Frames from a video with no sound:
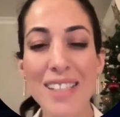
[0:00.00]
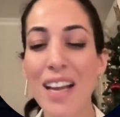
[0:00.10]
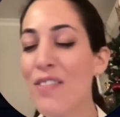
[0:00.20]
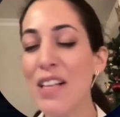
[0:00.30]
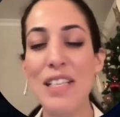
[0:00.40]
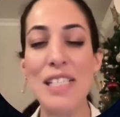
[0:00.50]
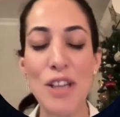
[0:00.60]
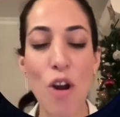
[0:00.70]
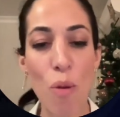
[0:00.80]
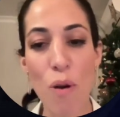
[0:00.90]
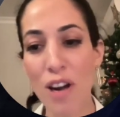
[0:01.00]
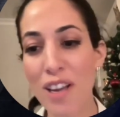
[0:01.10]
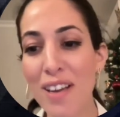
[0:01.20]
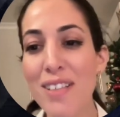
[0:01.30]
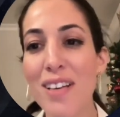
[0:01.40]
It's kind of like the stock
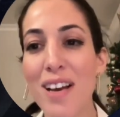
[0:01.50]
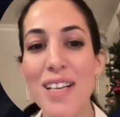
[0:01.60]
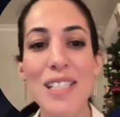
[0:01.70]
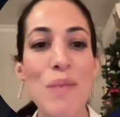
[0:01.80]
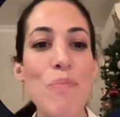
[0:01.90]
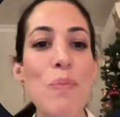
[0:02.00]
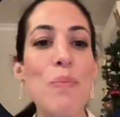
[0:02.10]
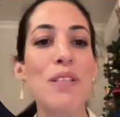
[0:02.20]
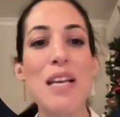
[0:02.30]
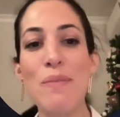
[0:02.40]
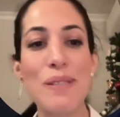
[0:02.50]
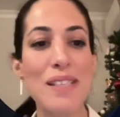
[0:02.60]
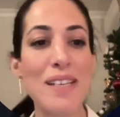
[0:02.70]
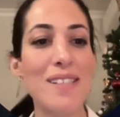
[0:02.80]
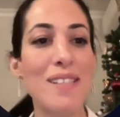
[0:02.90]
market. Some people name
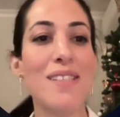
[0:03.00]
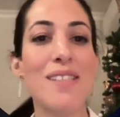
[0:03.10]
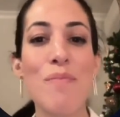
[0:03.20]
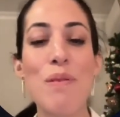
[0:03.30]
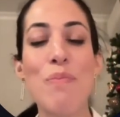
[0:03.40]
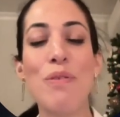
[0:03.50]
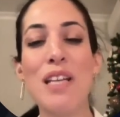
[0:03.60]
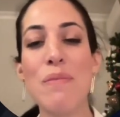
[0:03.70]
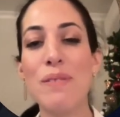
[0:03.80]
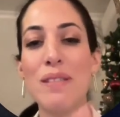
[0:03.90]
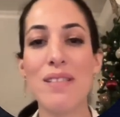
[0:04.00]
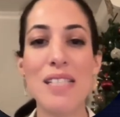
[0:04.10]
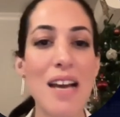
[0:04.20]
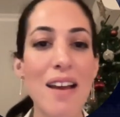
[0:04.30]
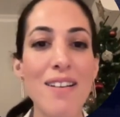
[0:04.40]
6, some people name
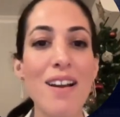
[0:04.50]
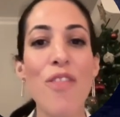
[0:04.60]
10,